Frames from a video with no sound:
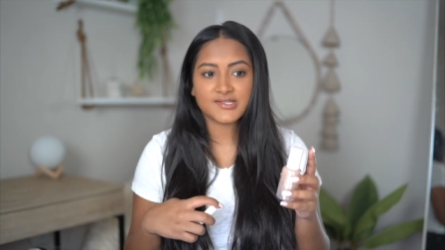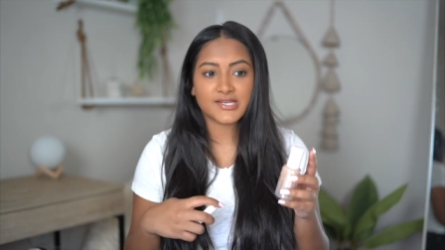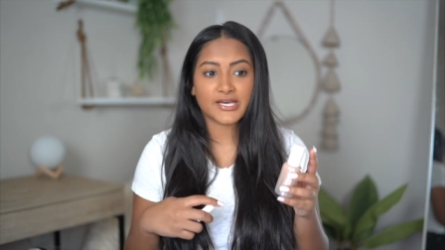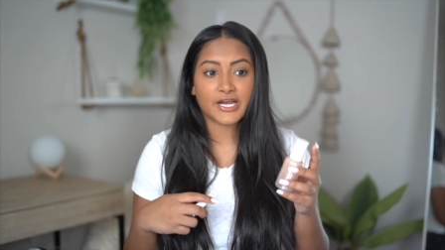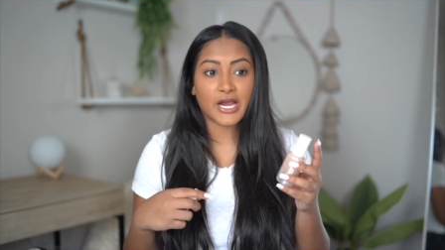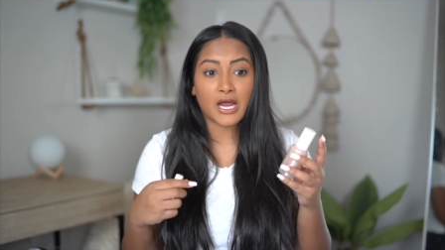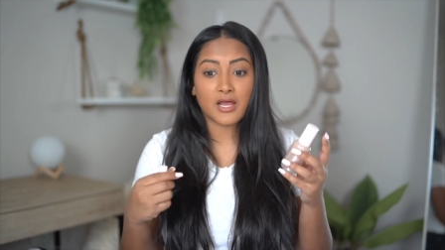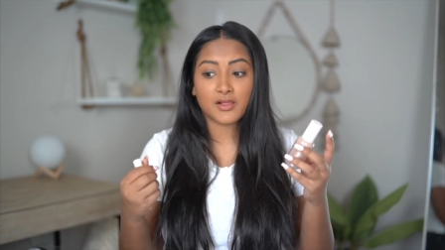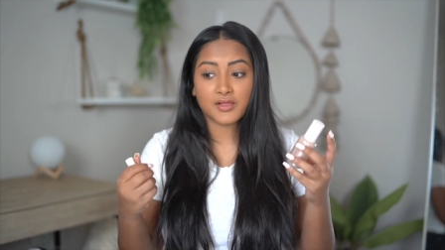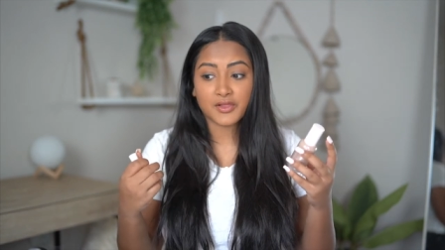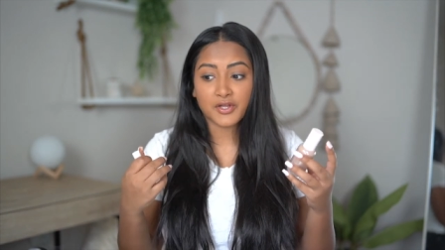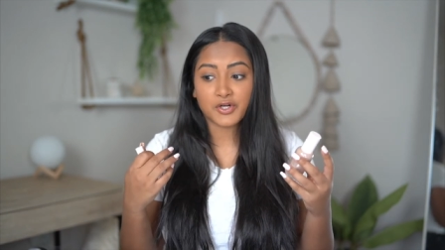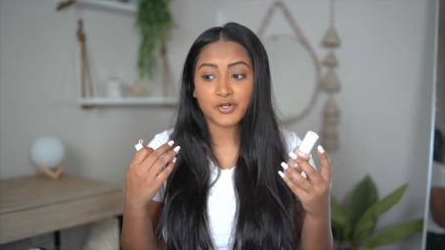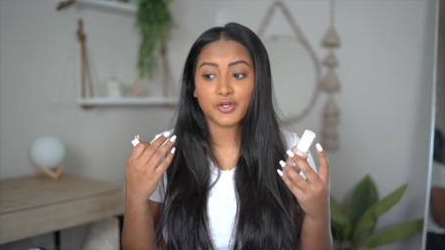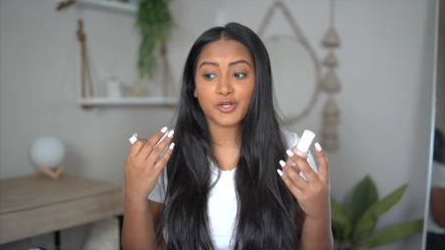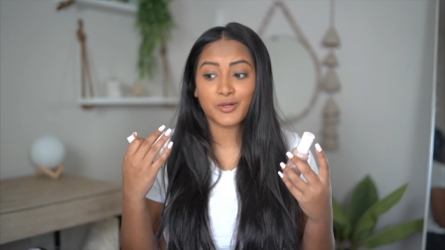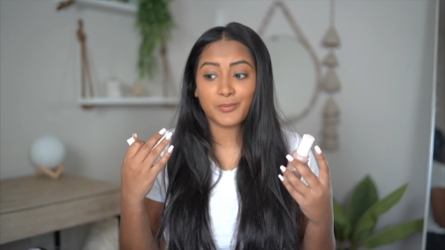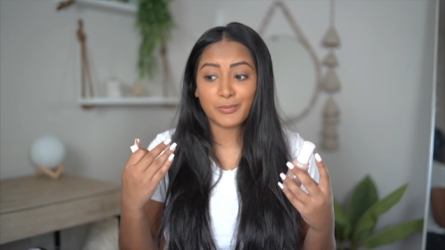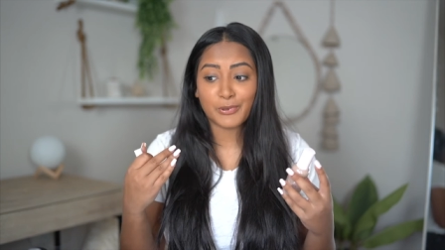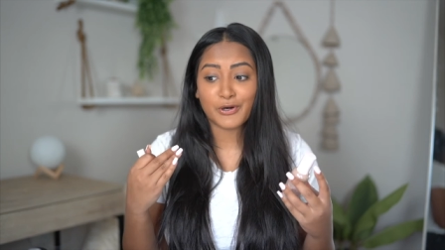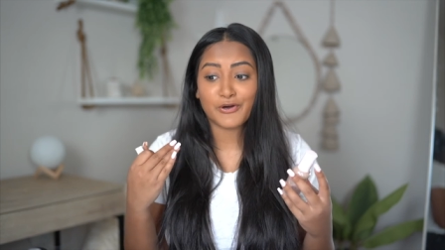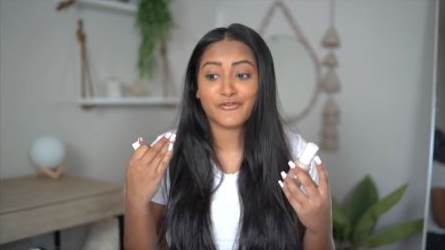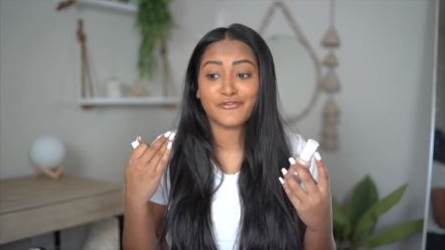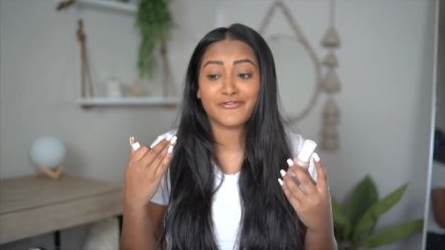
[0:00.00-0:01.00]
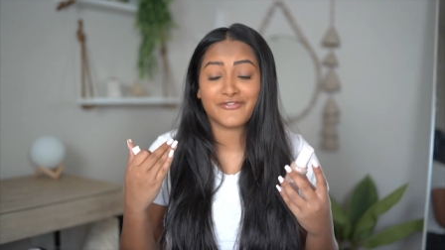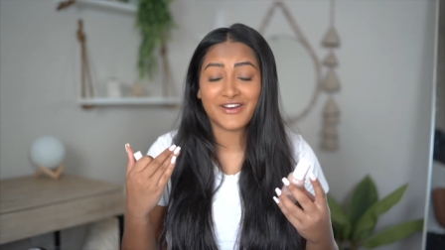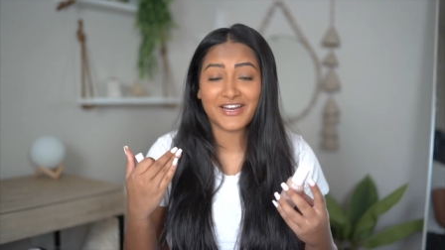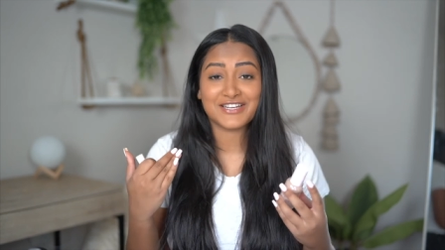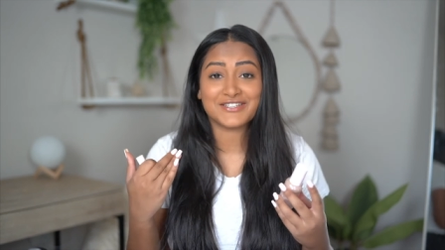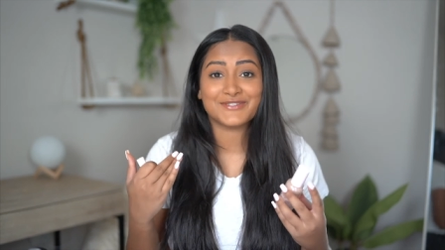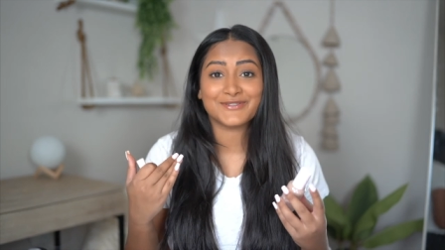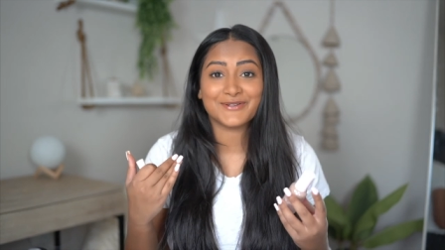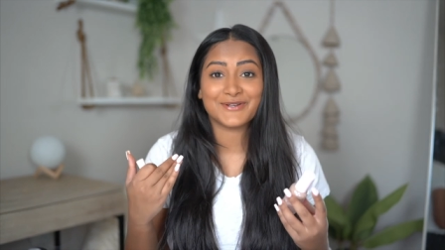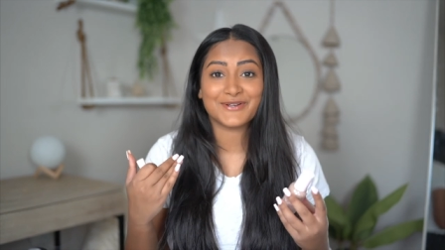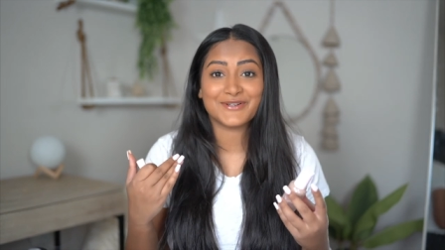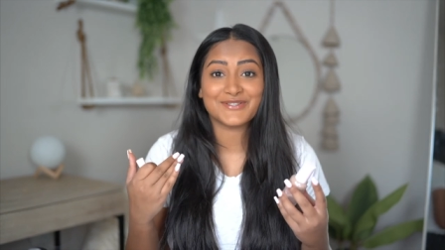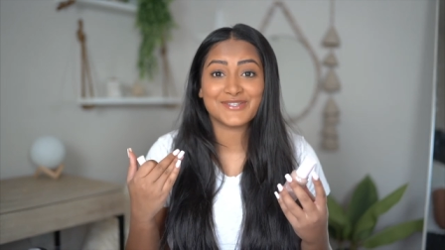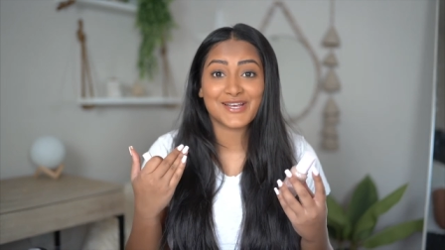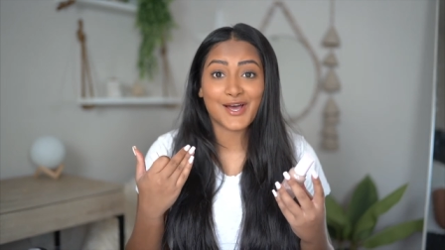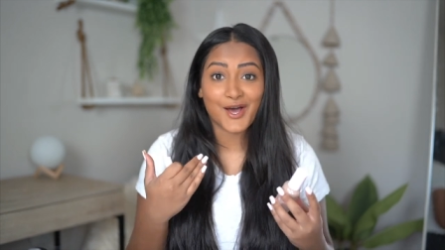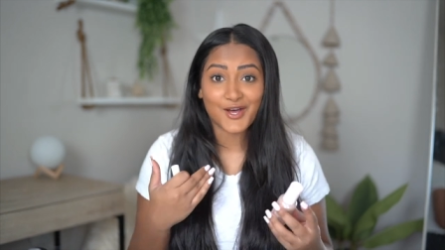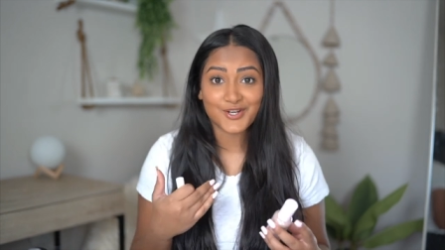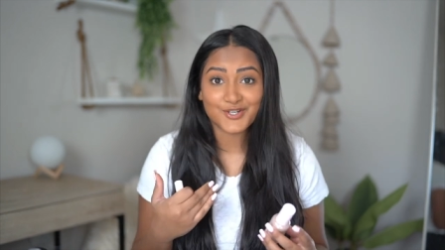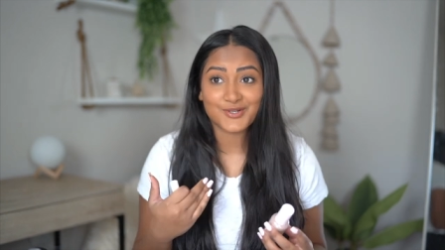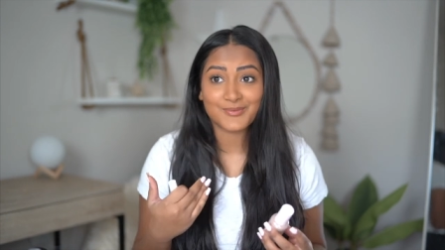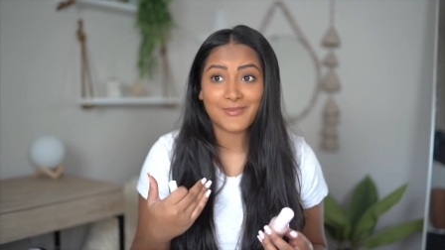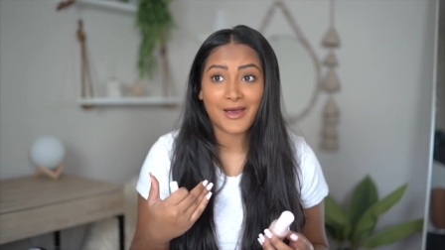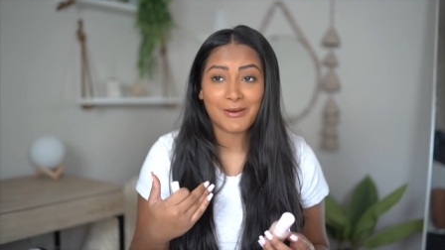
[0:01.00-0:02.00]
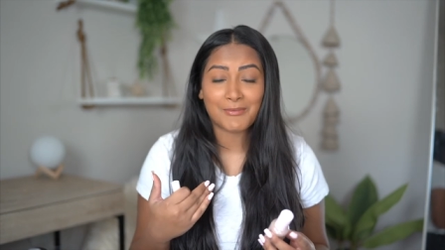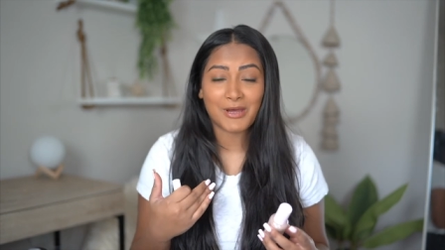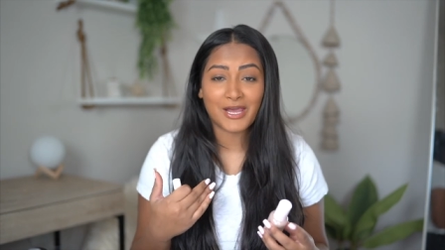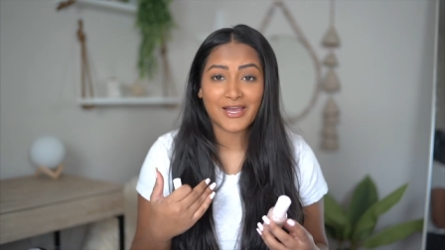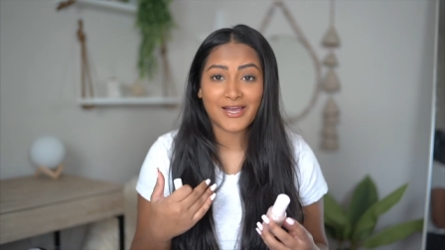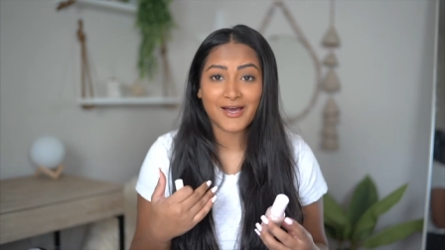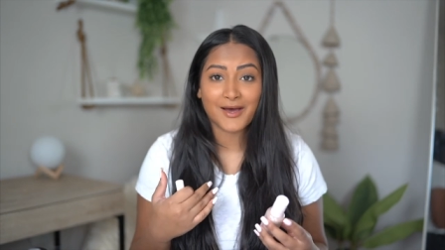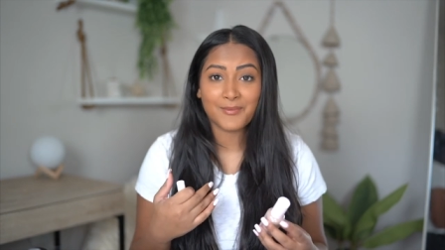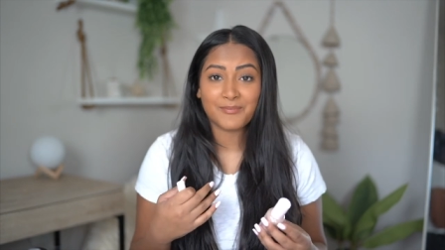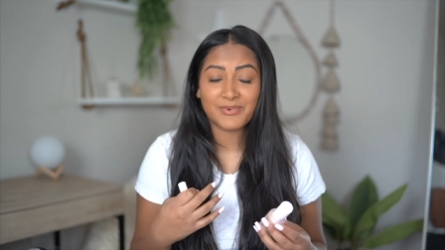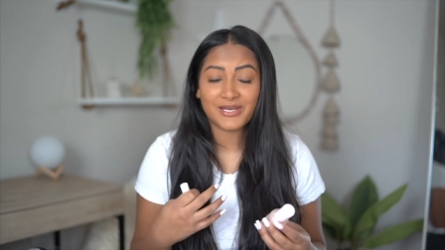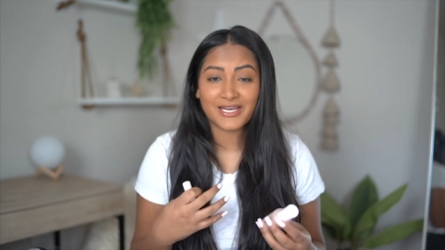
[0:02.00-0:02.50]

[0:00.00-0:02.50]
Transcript: Like I literally put face oils under my makeup